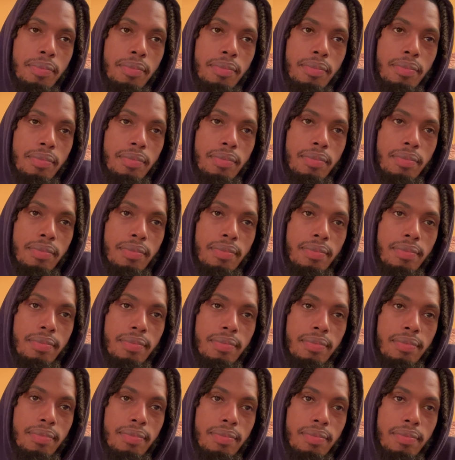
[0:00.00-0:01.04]

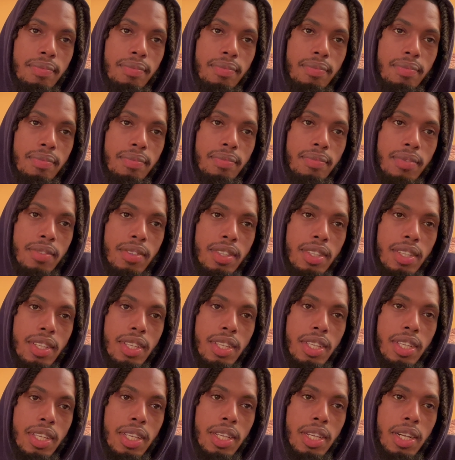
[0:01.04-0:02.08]

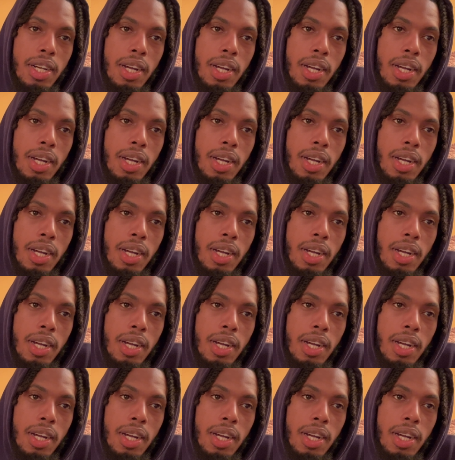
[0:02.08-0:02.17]
(silence)